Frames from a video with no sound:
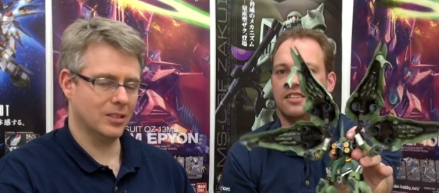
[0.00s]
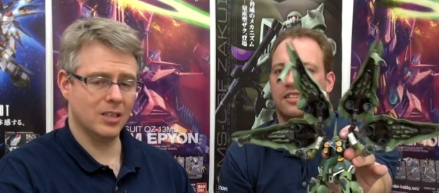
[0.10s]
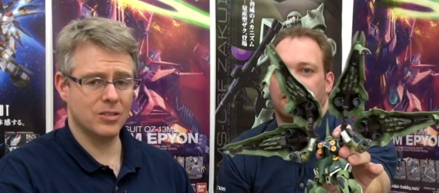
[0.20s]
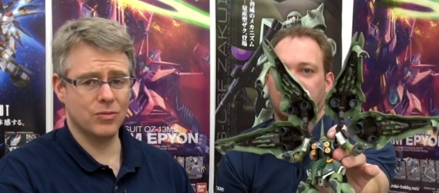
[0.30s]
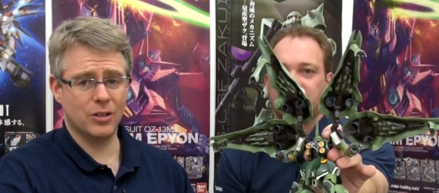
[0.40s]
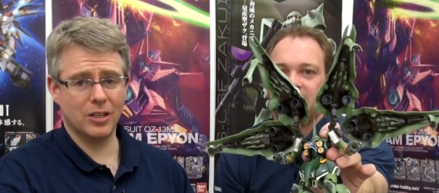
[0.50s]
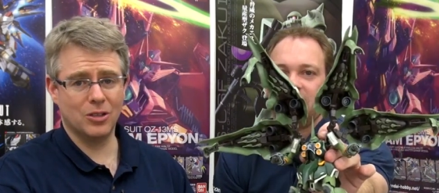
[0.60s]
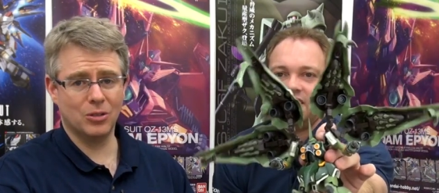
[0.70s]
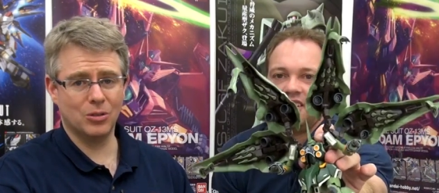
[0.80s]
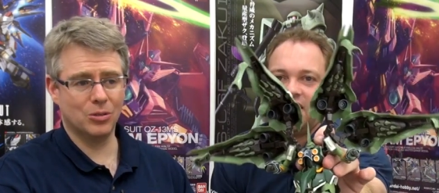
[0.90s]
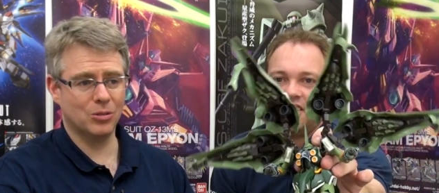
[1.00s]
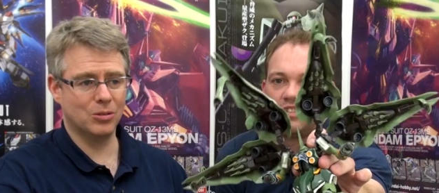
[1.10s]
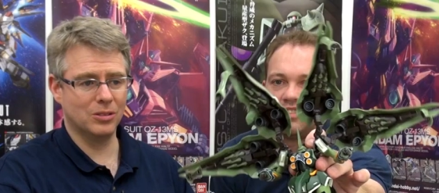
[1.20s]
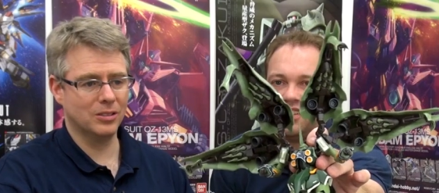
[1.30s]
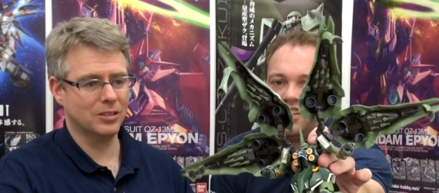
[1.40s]
Speaker 1: It's very
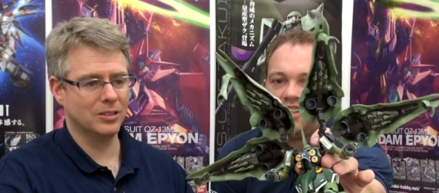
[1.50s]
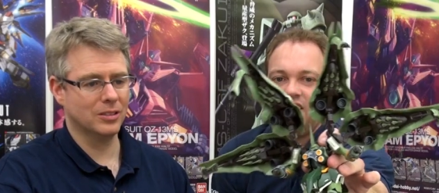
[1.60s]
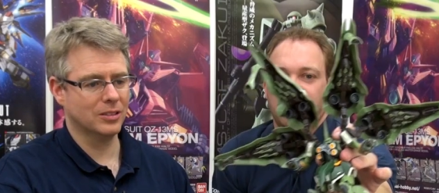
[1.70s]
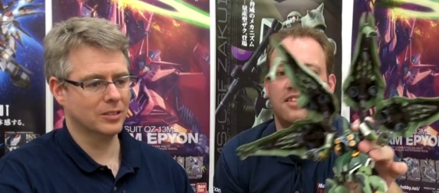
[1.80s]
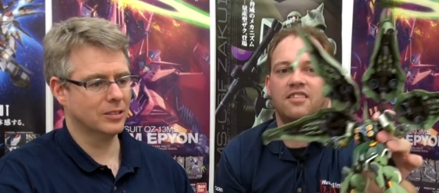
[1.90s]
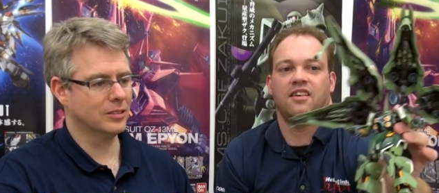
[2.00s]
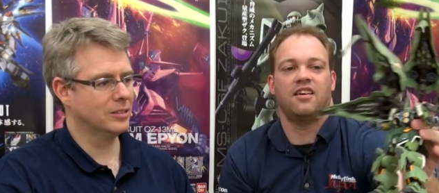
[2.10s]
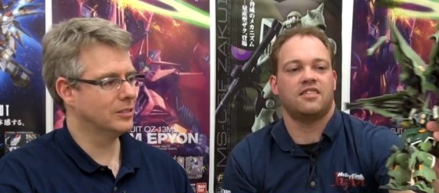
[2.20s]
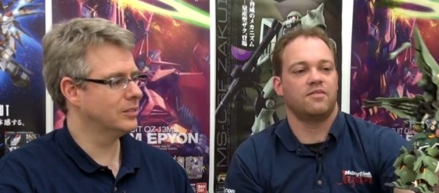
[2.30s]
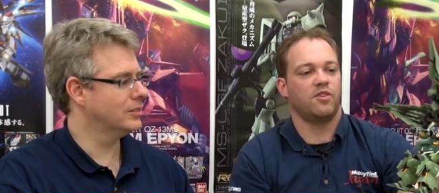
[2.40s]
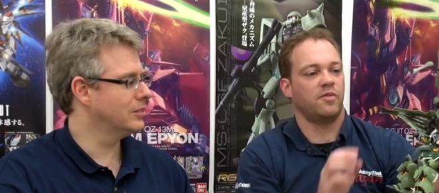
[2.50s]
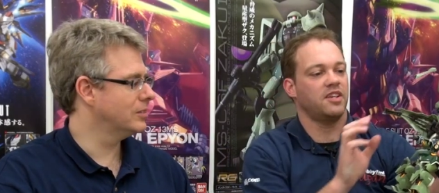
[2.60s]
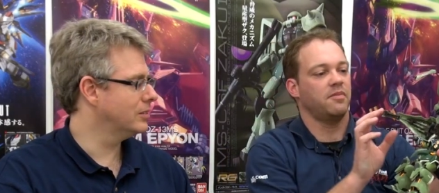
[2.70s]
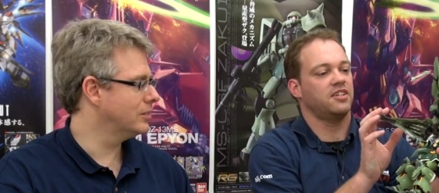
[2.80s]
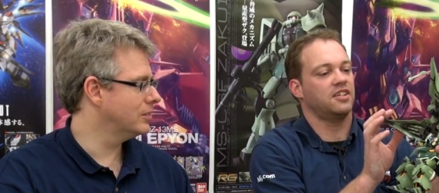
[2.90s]
Speaker 2: cool. Kshatriya is awesome, Robot
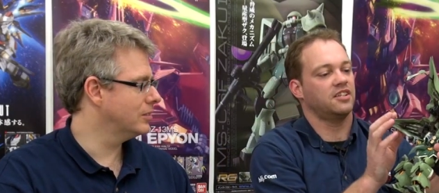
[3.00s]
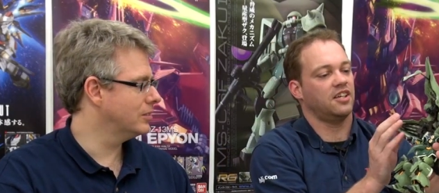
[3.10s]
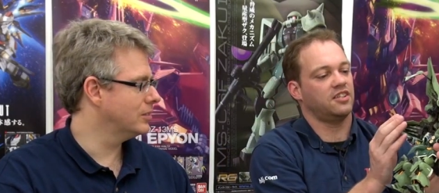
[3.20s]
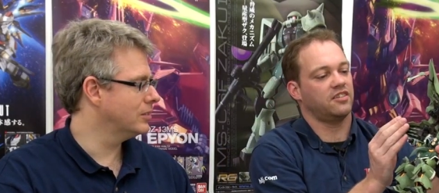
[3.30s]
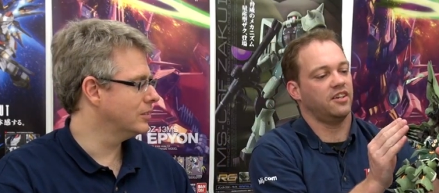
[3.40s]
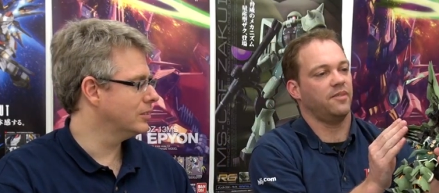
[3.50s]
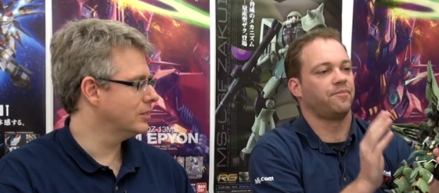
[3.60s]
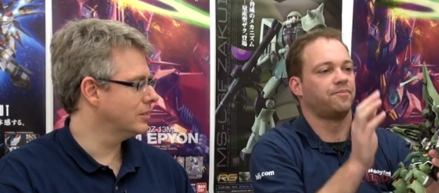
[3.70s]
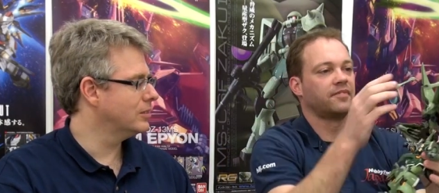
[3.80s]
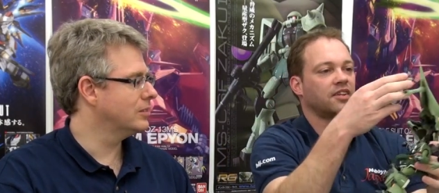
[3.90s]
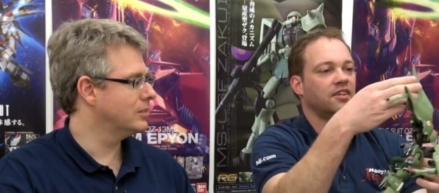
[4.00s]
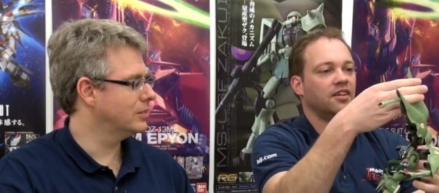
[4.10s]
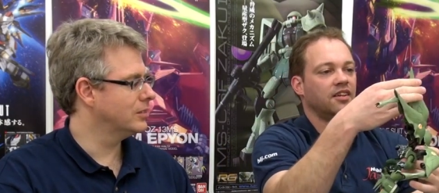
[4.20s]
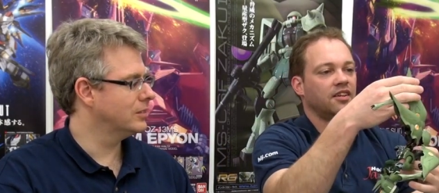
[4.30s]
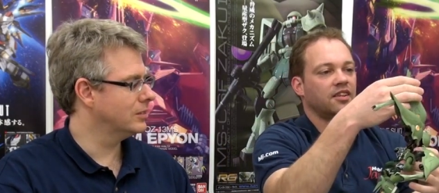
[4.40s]
Damashii Kshatriya.
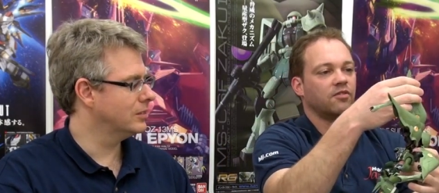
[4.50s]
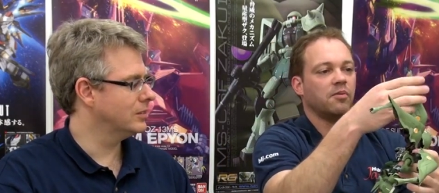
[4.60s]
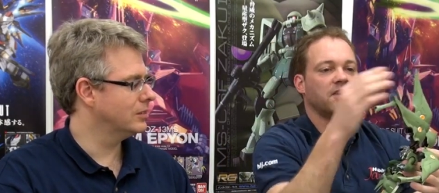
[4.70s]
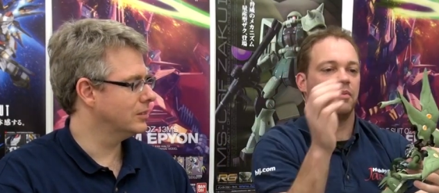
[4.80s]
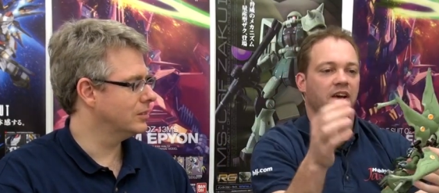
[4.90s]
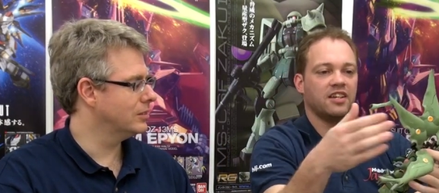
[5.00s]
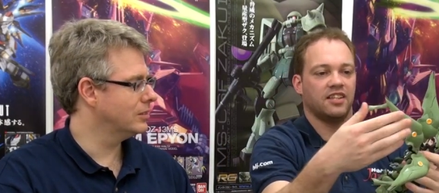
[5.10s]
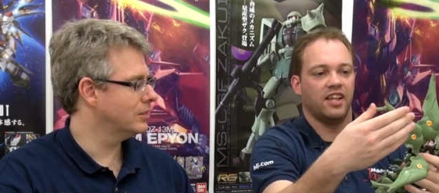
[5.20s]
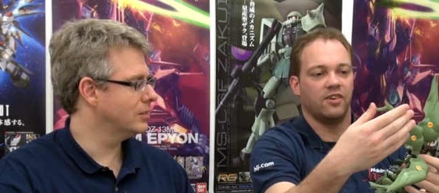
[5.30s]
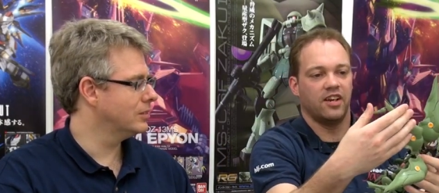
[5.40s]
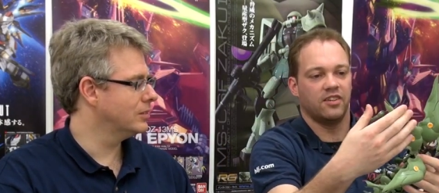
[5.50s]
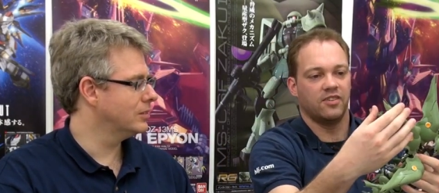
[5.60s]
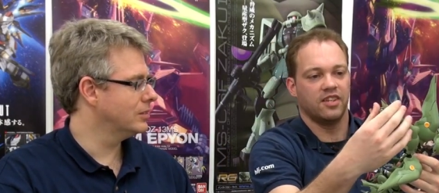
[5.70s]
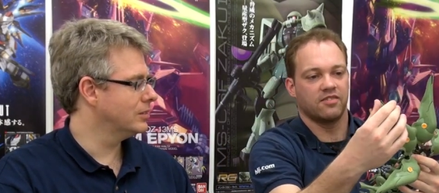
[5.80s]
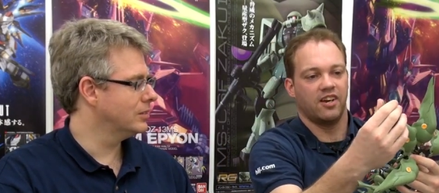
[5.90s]
The Robot Damashii, they know how to do
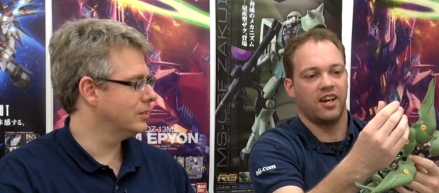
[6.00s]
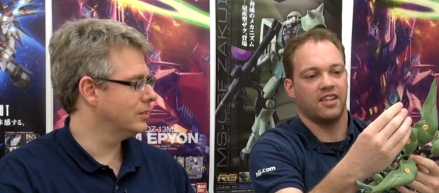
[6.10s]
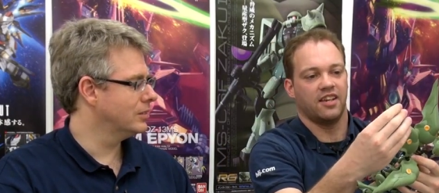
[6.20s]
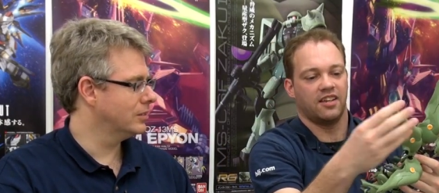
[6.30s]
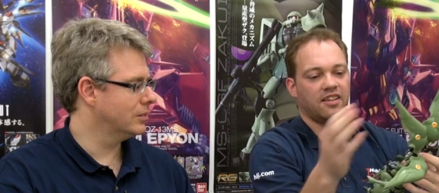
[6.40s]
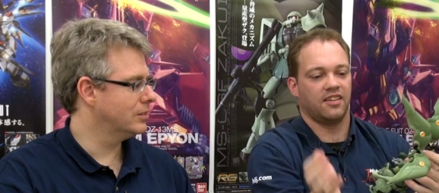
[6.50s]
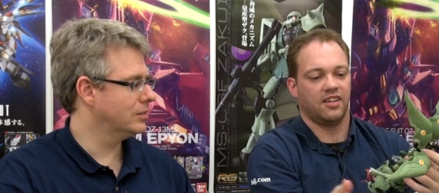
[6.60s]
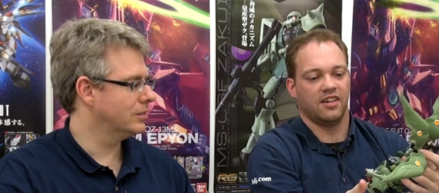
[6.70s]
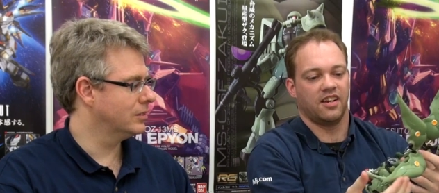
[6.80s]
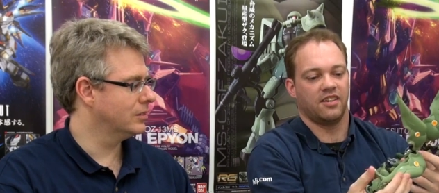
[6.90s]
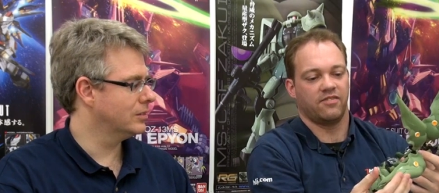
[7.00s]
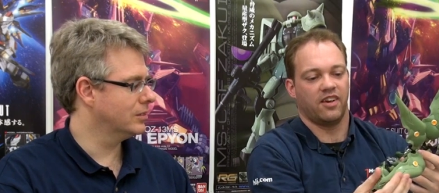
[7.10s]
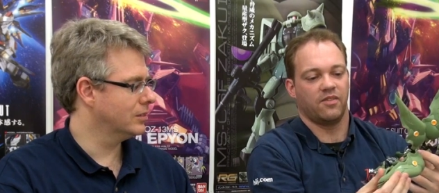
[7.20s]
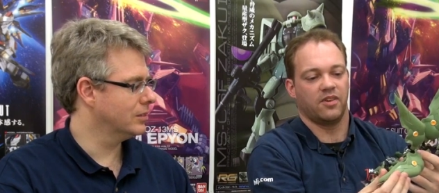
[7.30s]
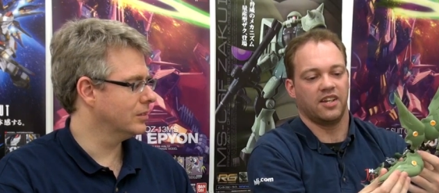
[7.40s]
things right, I think. You're not going to
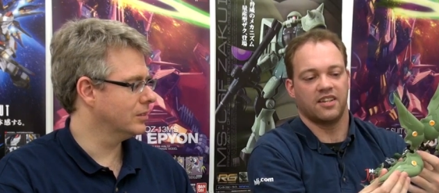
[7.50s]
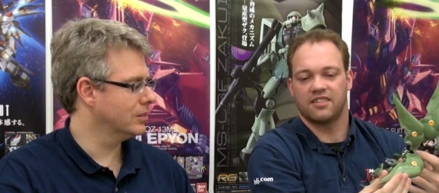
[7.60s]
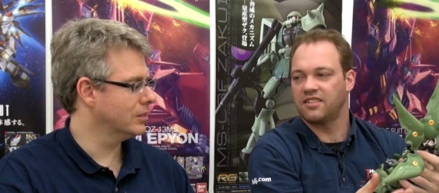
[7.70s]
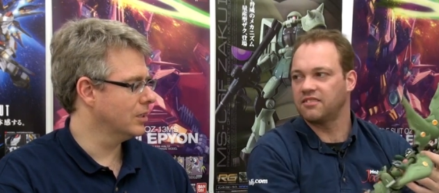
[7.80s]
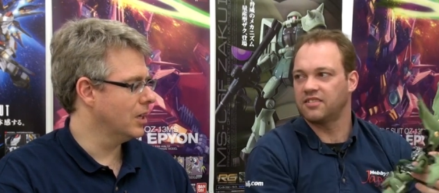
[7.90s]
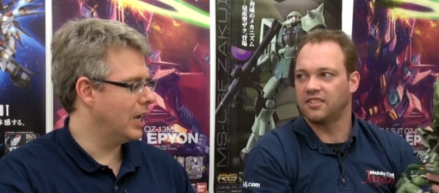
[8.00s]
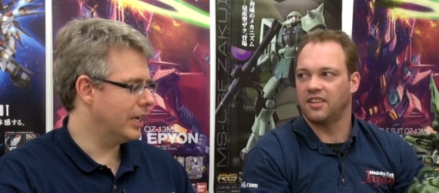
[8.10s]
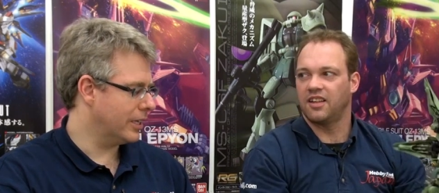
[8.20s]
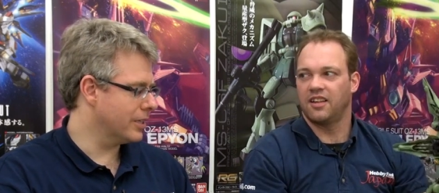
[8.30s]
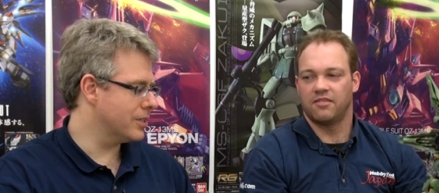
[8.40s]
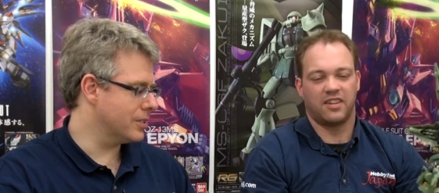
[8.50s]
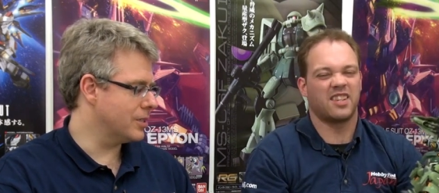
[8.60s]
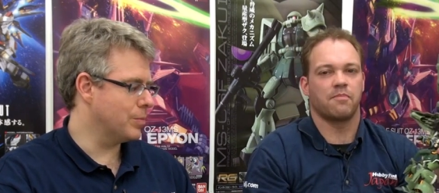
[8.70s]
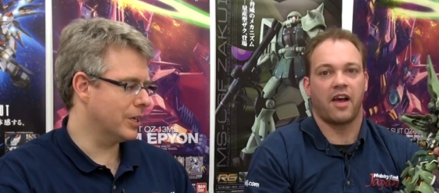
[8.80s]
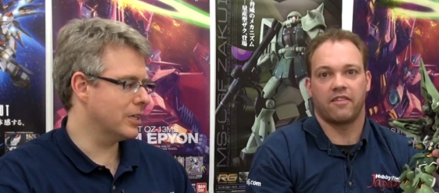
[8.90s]
find one that's... I think this is
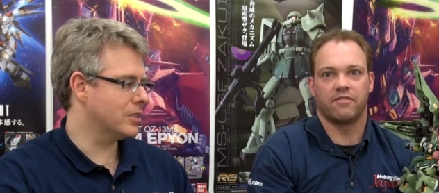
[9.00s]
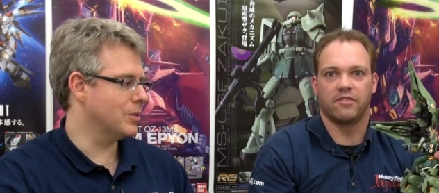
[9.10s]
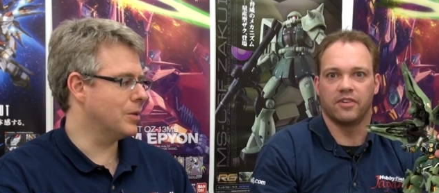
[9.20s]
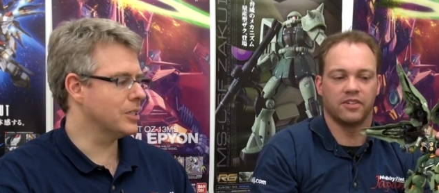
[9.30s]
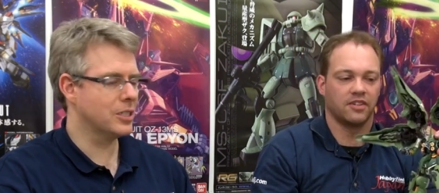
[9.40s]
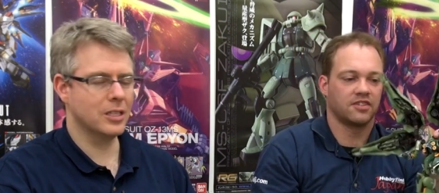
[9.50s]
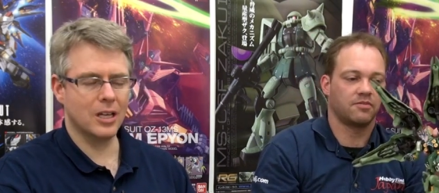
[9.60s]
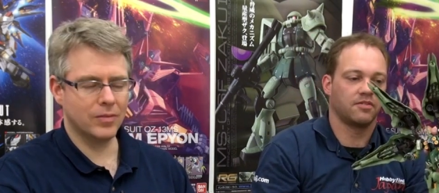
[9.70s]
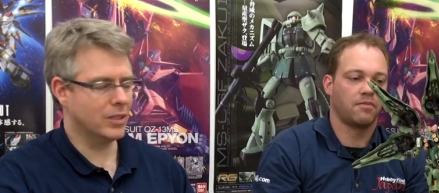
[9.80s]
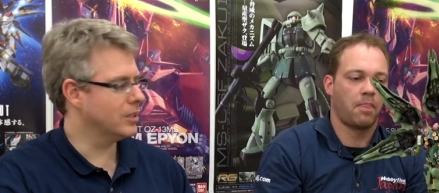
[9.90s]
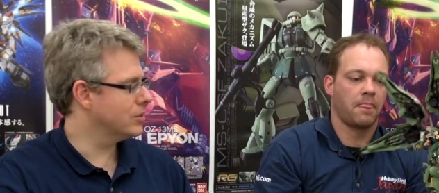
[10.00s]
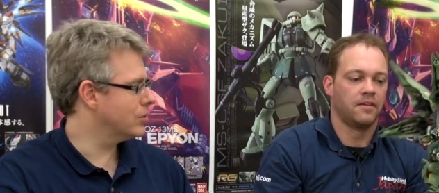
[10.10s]
the biggest Damashii they've done